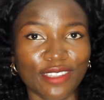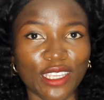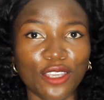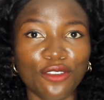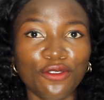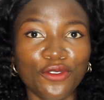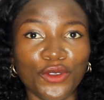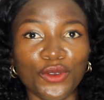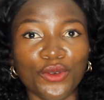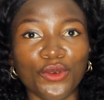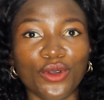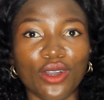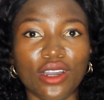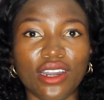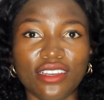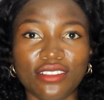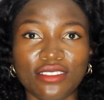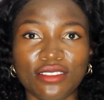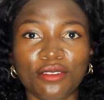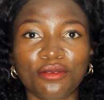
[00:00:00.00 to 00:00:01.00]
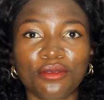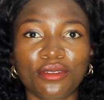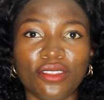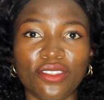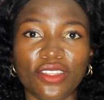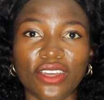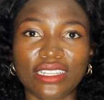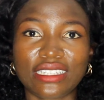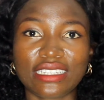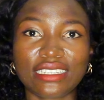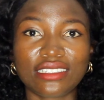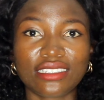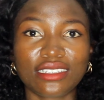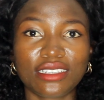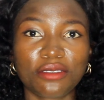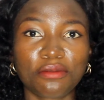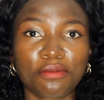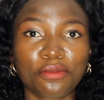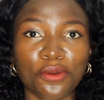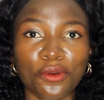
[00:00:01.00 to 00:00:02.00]
if you are someone that
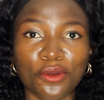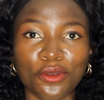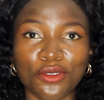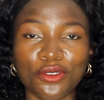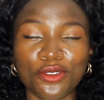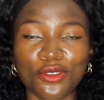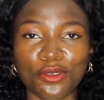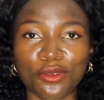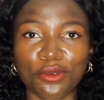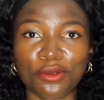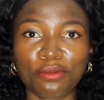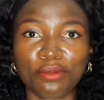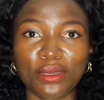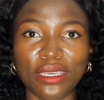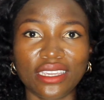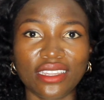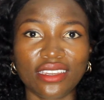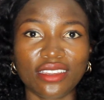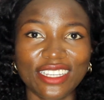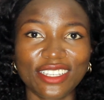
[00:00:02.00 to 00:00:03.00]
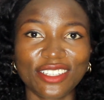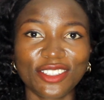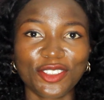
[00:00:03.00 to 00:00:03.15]
easily prone to being